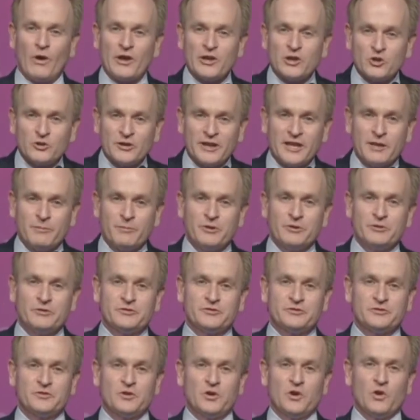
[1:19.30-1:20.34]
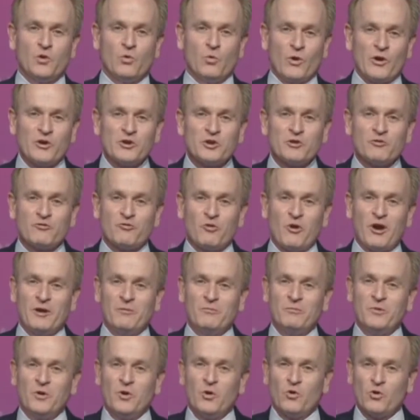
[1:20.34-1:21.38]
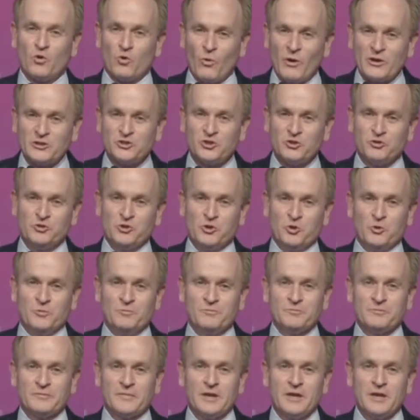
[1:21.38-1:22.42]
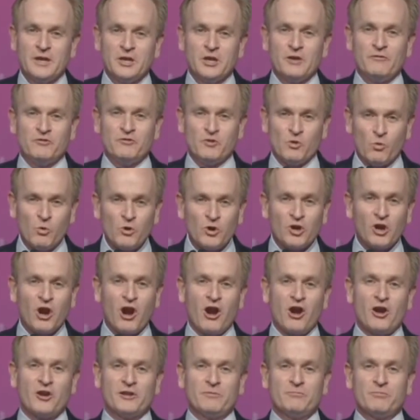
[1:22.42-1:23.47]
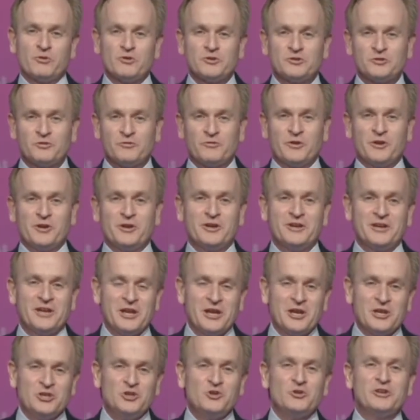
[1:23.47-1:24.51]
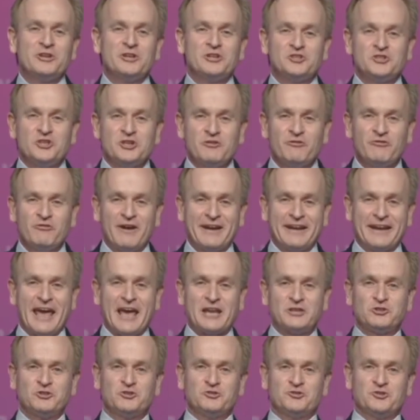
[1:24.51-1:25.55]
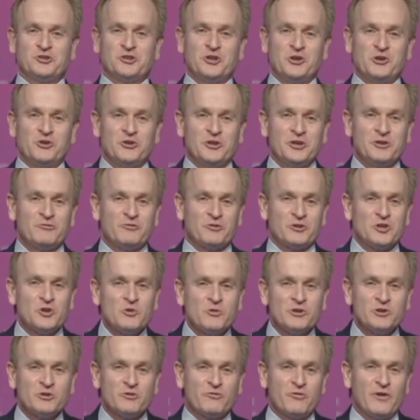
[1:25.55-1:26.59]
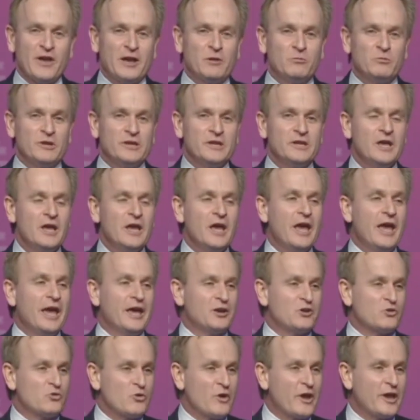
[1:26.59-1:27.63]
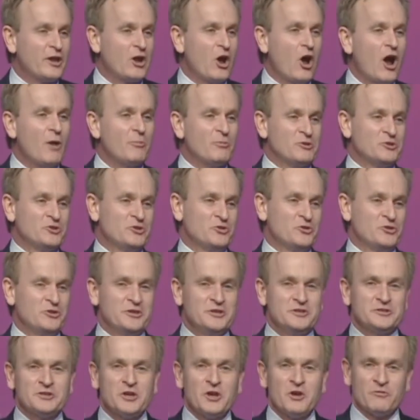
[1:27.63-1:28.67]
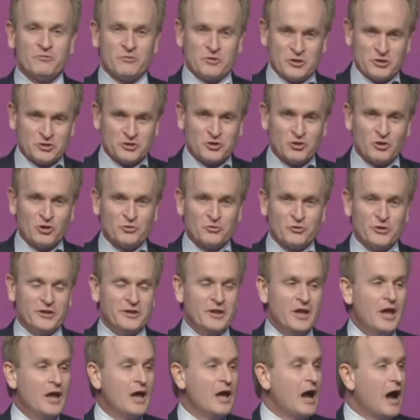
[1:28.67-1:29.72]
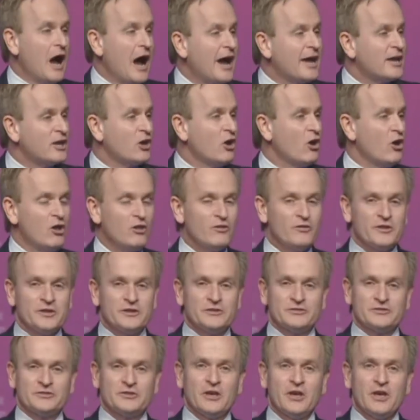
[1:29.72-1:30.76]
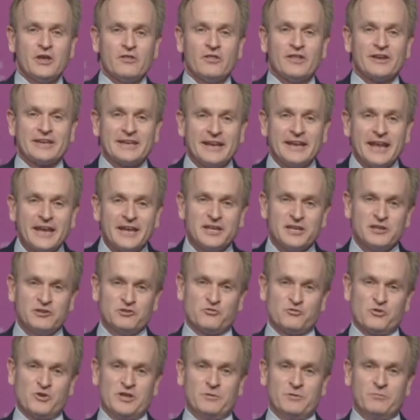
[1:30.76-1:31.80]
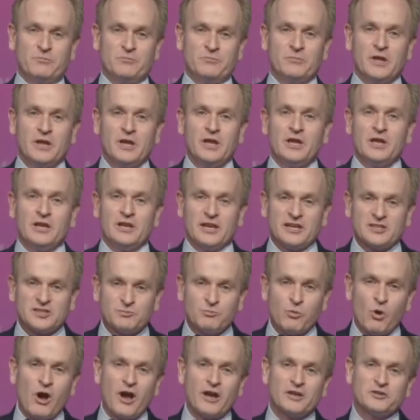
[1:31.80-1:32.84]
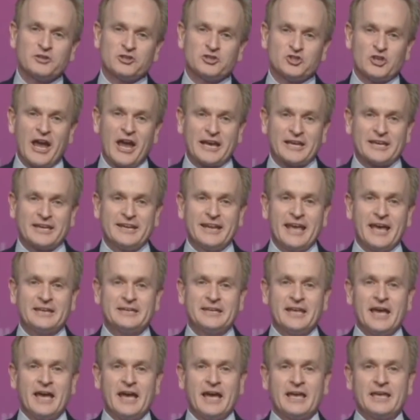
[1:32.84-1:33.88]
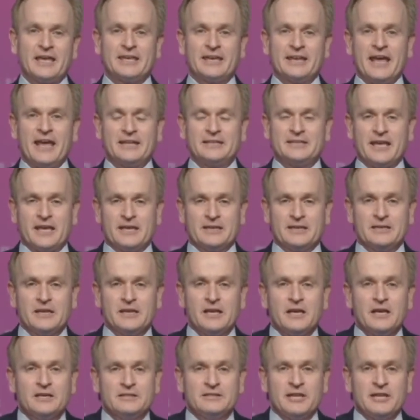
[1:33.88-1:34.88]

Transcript: What your name is, where you're from, or what you do. If you work hard and persevere, you can achieve financial security for you and your family and create opportunities for your children. I call this the Canadian dream. L'espoir de chaque Canadien et Canadienne.